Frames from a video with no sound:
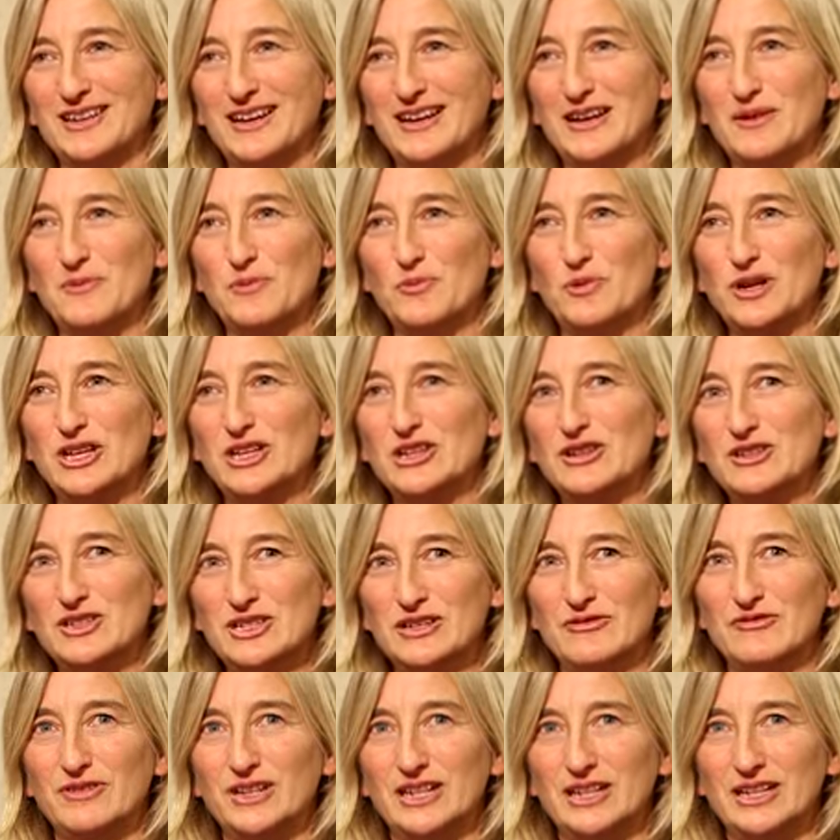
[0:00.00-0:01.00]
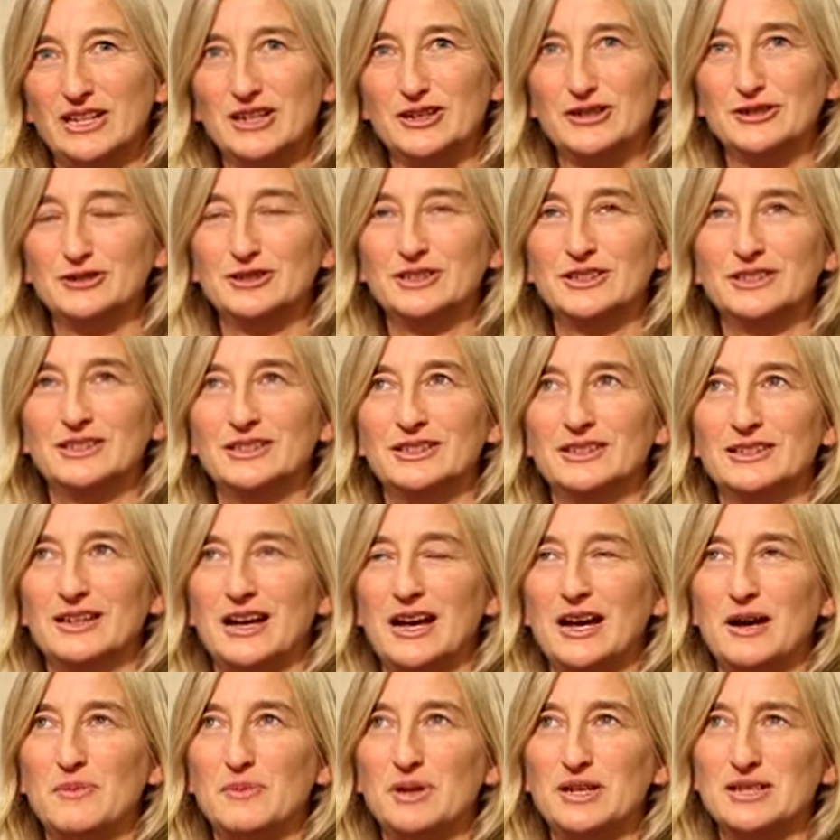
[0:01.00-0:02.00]
We're using video
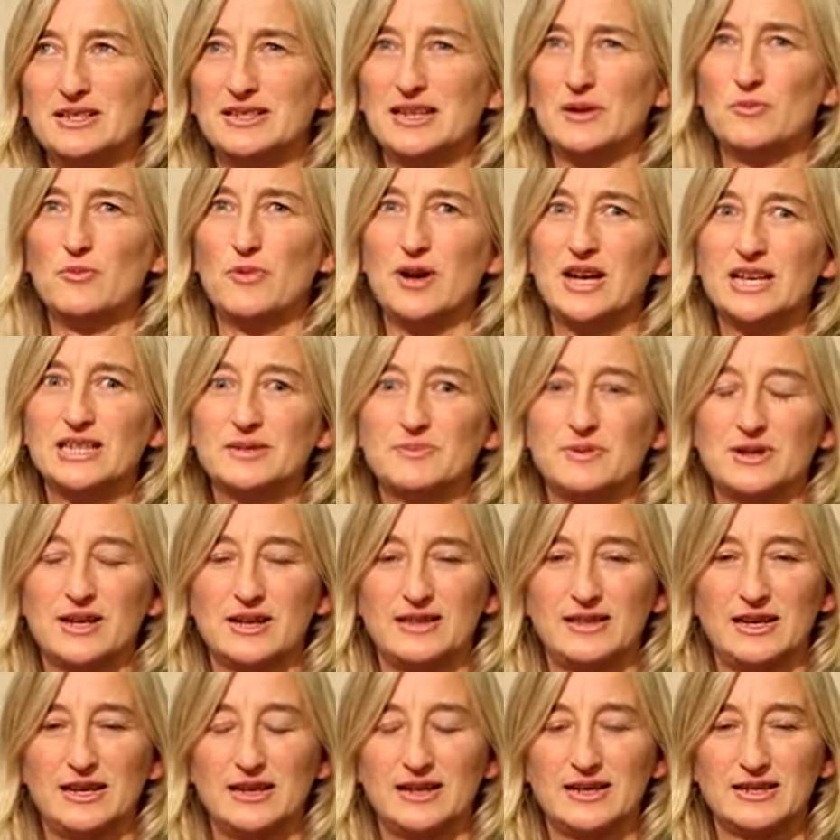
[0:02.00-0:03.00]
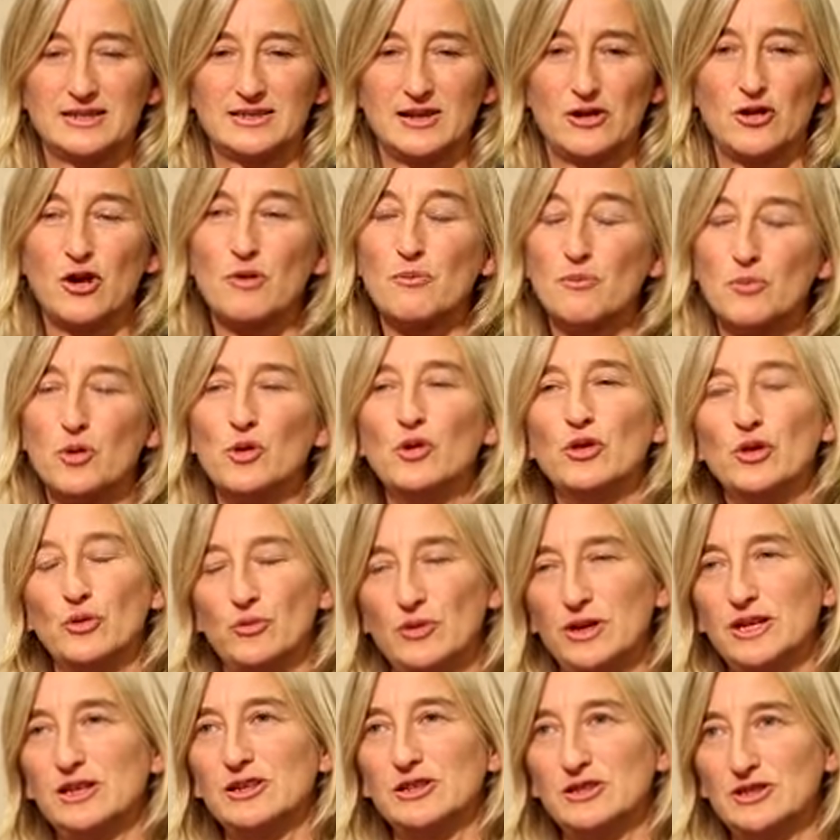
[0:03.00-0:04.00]
in some ways, but I think there's a lot more that
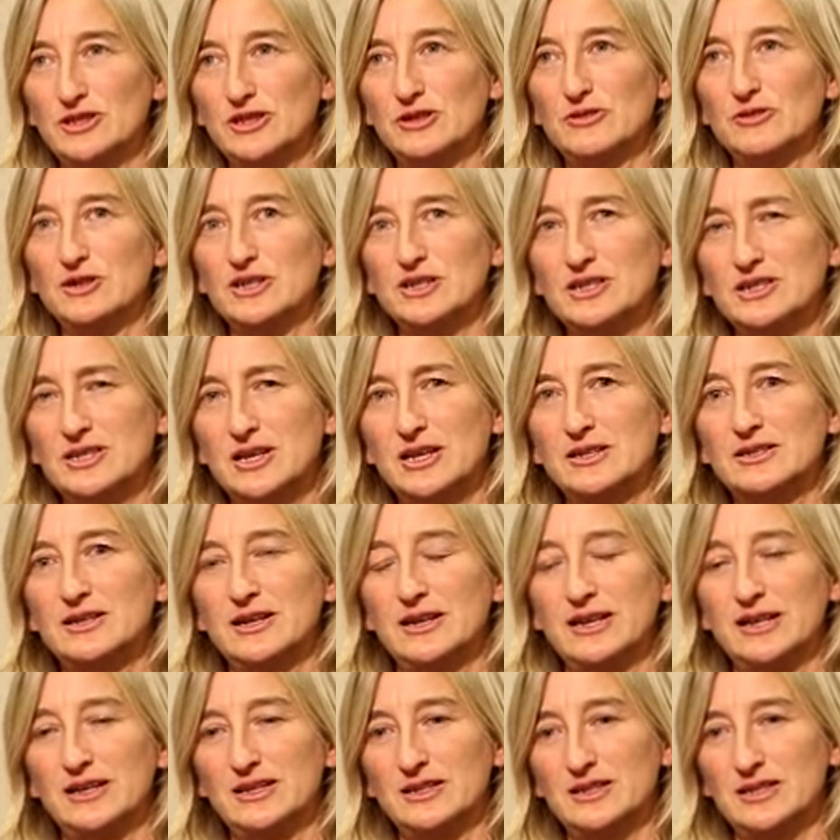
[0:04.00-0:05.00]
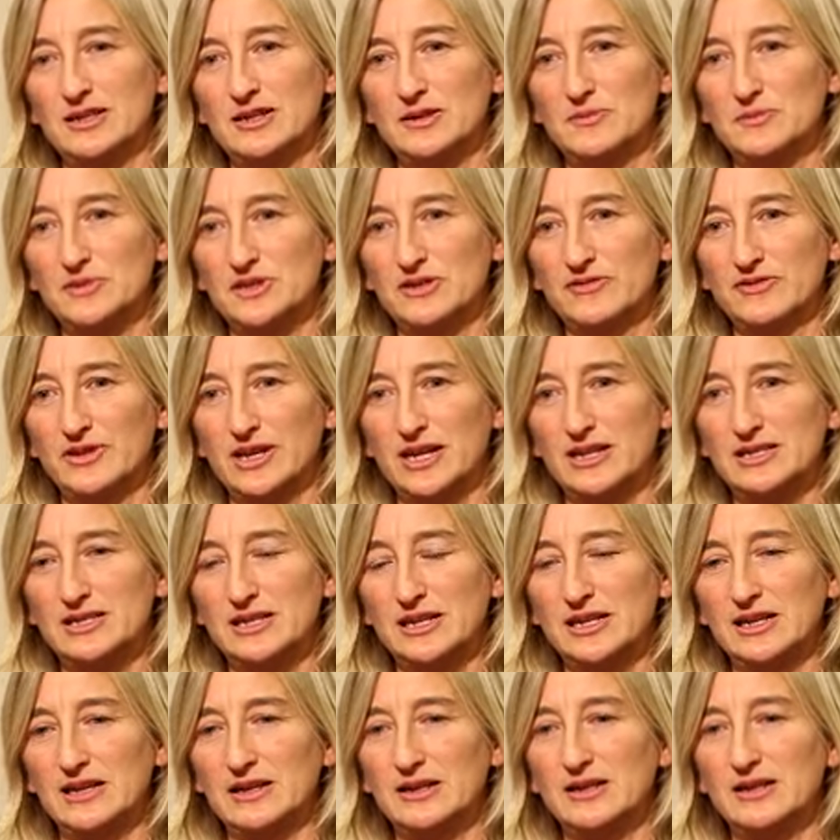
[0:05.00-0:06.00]
we could do, and certainly in terms of
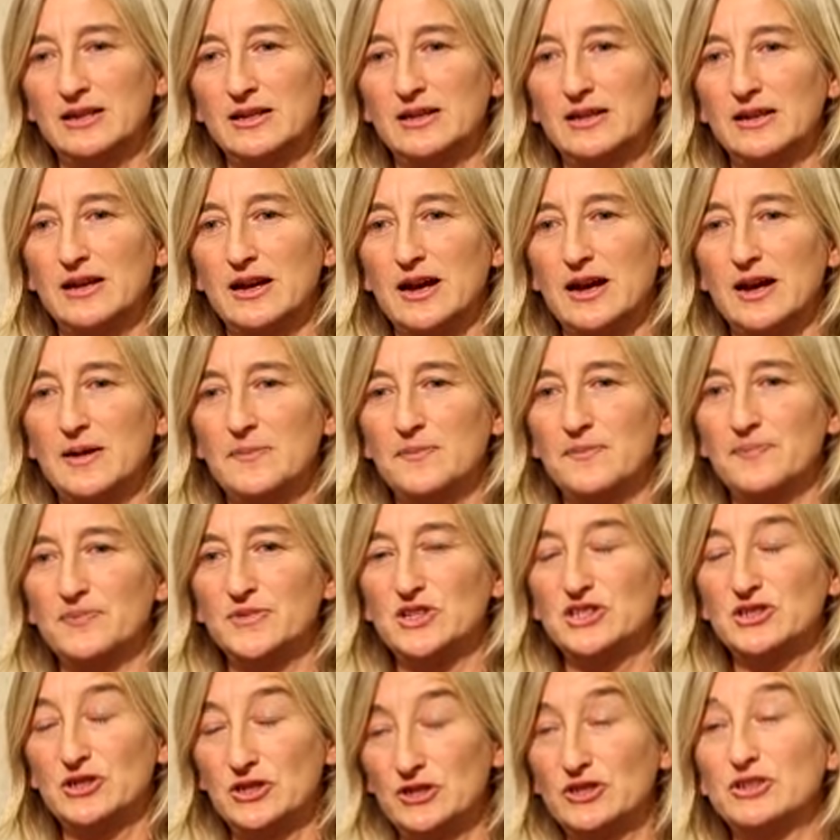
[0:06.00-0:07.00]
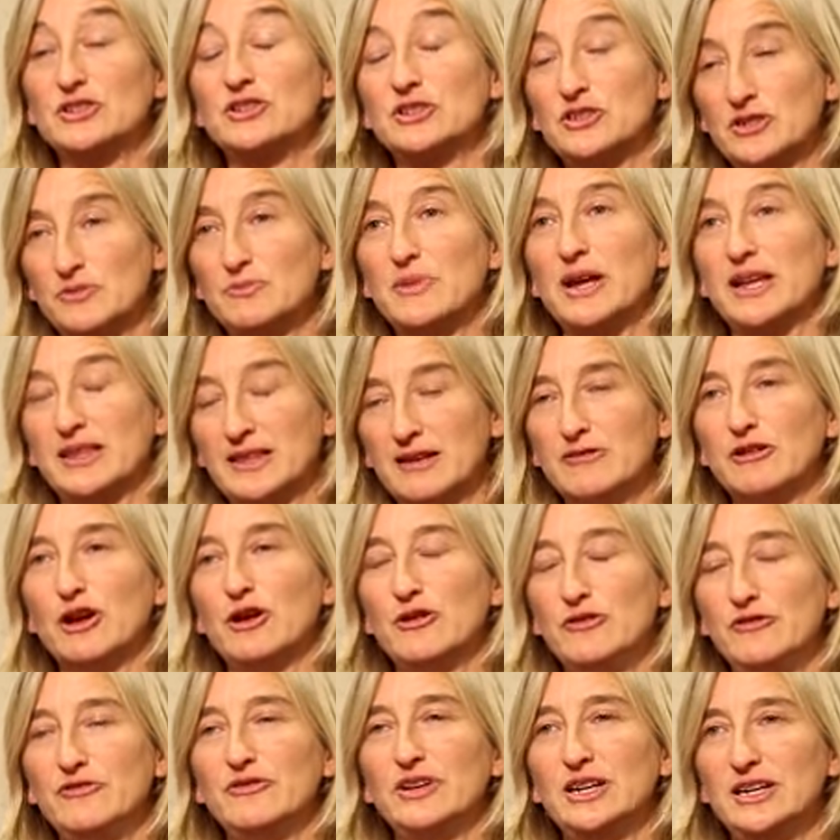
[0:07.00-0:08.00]
getting students to make their
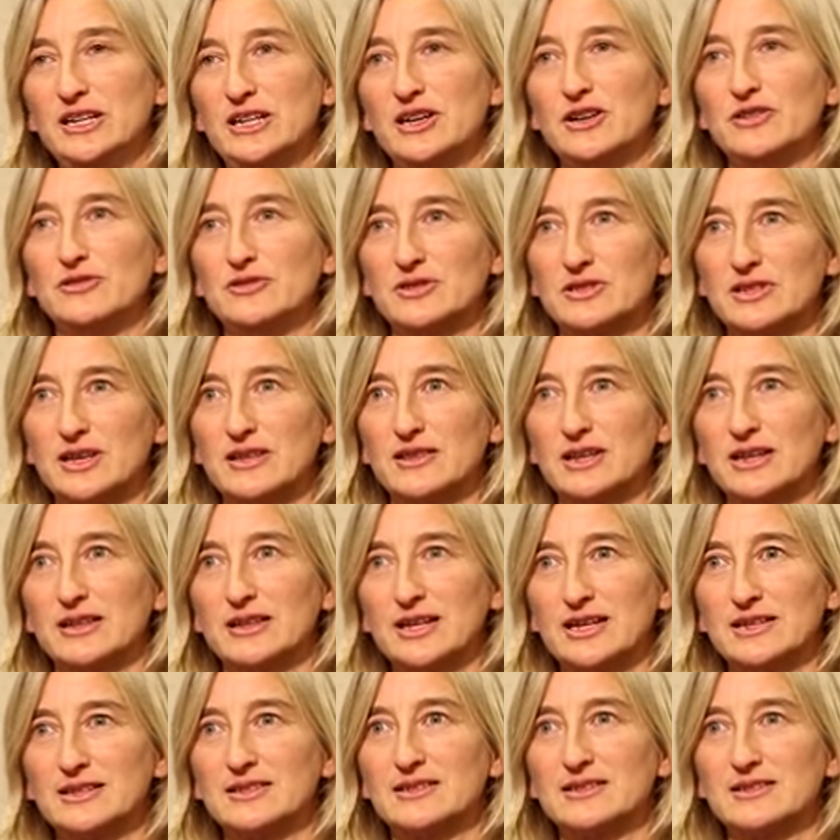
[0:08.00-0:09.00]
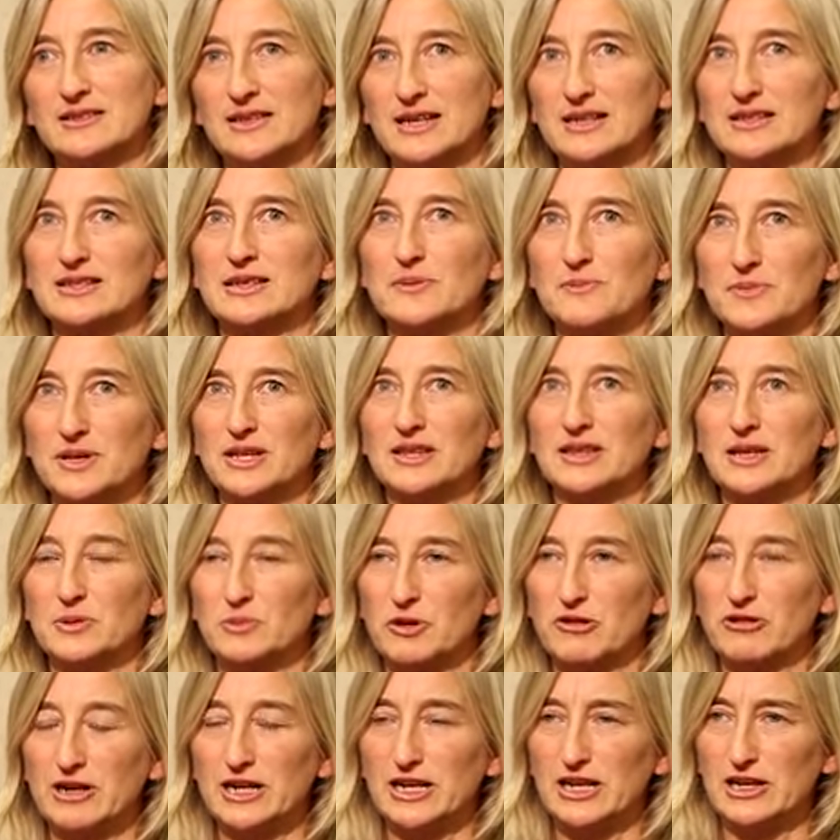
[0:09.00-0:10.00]
own videos. I think that's something that
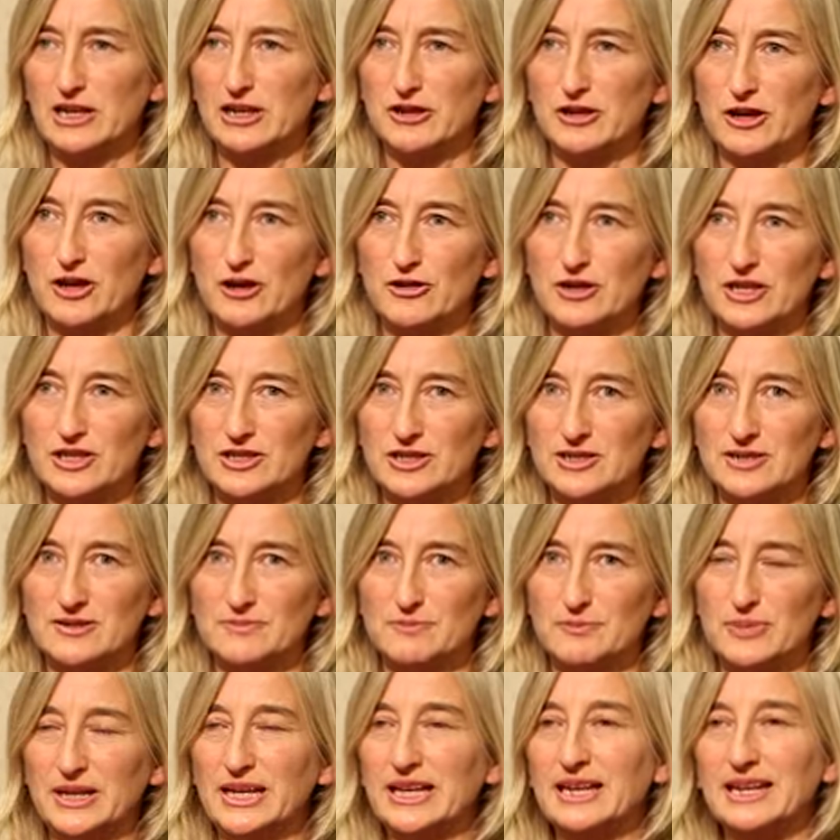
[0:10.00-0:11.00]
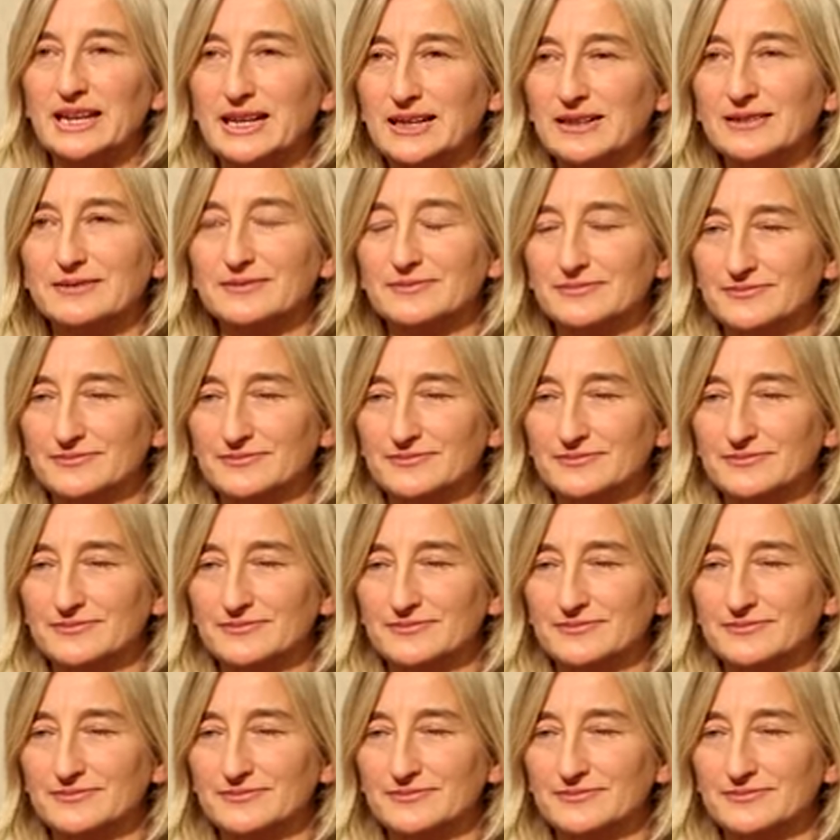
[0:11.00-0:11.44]
we're only just beginning.